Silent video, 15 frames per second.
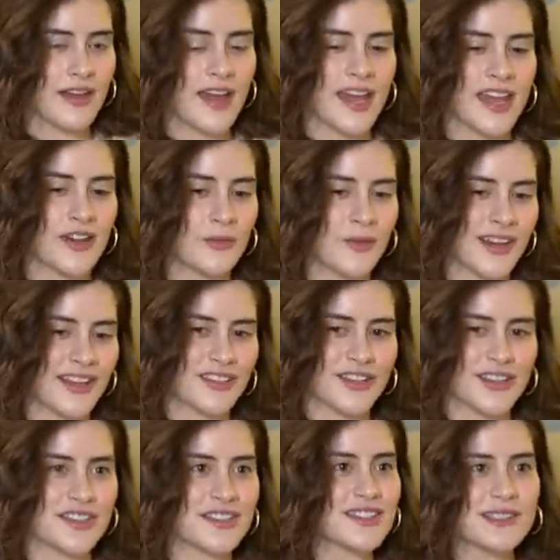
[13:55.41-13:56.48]
And when I
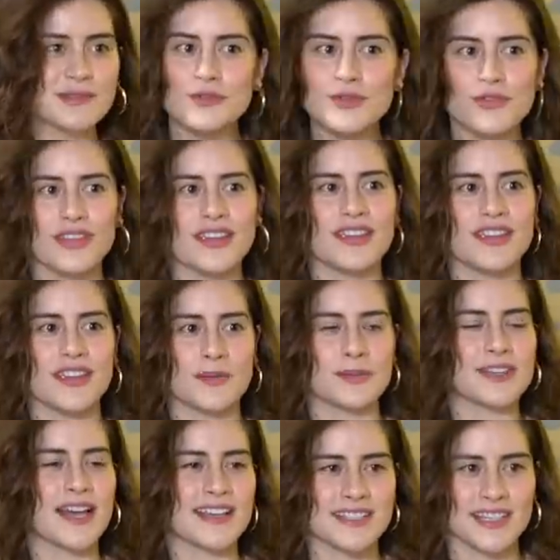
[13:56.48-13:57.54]
look at a smoothie in a
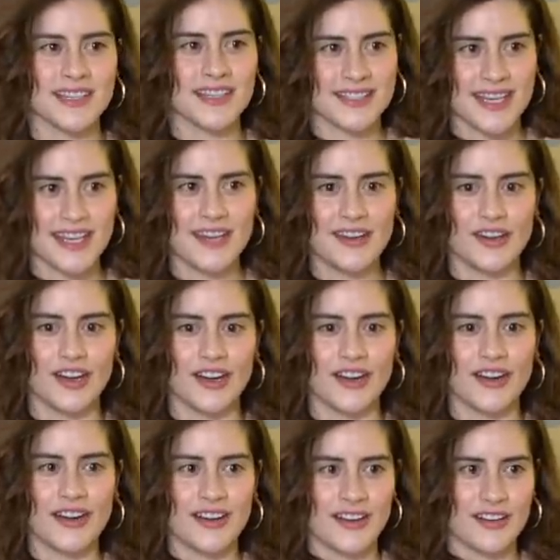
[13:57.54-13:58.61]
plastic
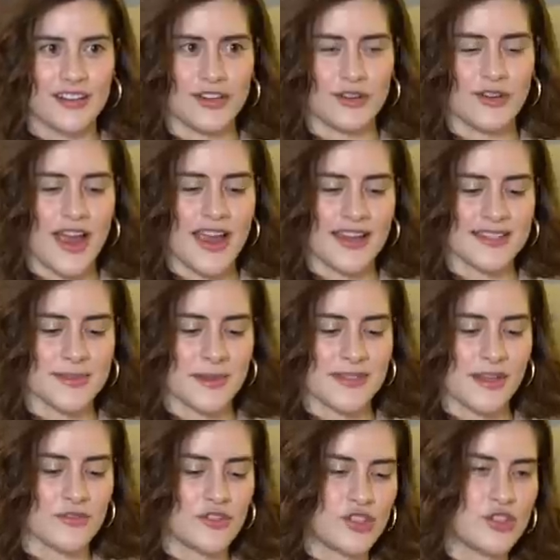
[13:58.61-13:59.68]
container, you know, I ask
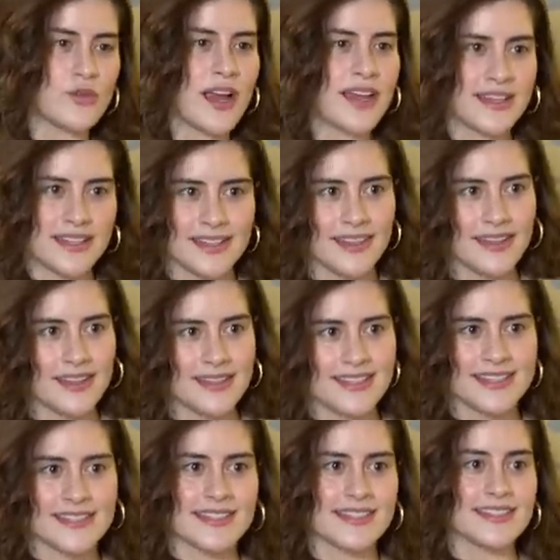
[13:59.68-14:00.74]
myself, do I need
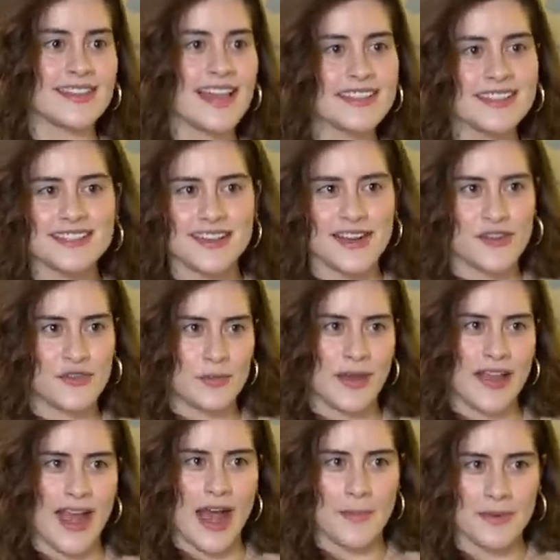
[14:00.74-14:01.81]
this? Is this necessary for
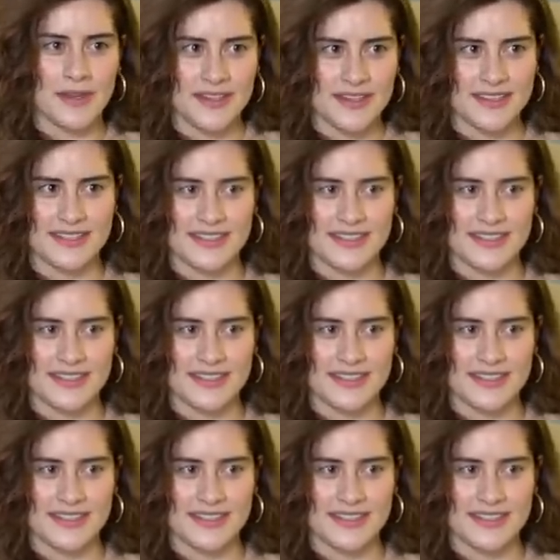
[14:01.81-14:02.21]
my happiness?